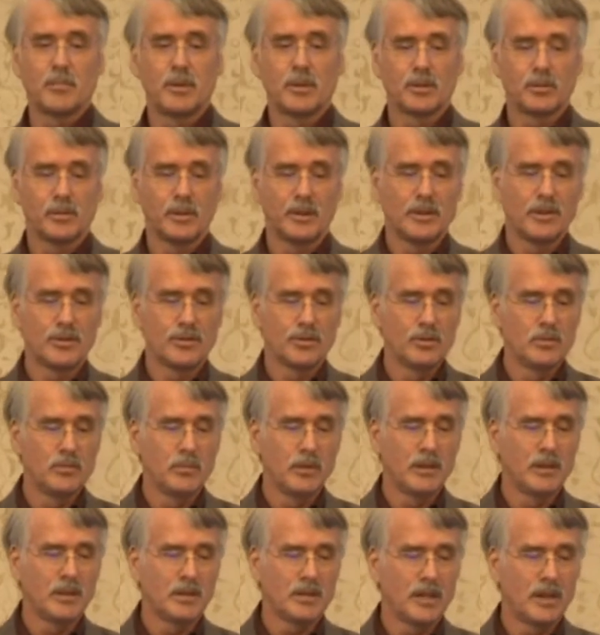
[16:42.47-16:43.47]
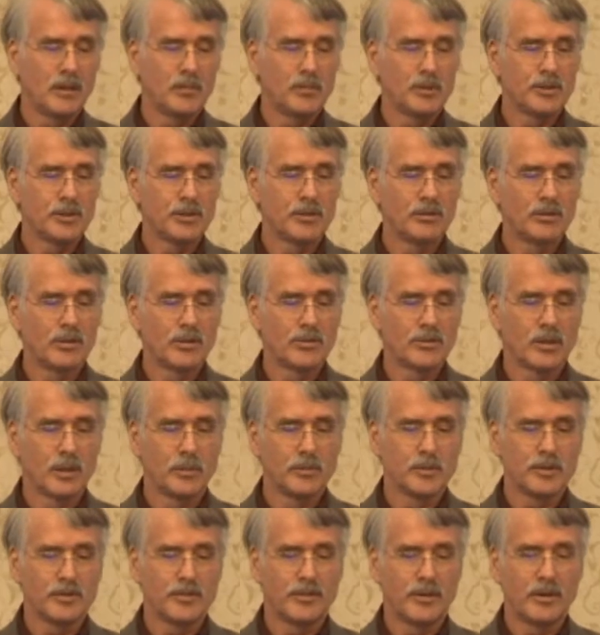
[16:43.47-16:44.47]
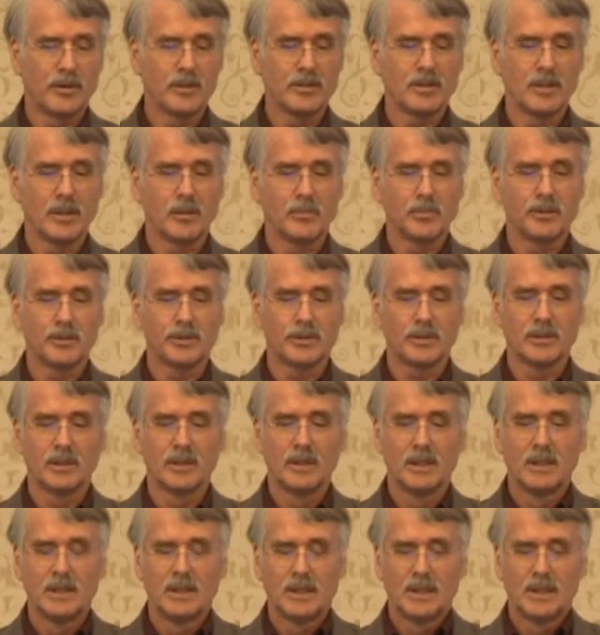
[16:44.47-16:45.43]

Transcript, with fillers: between the 2 meter temperature and the tropospheric temperature.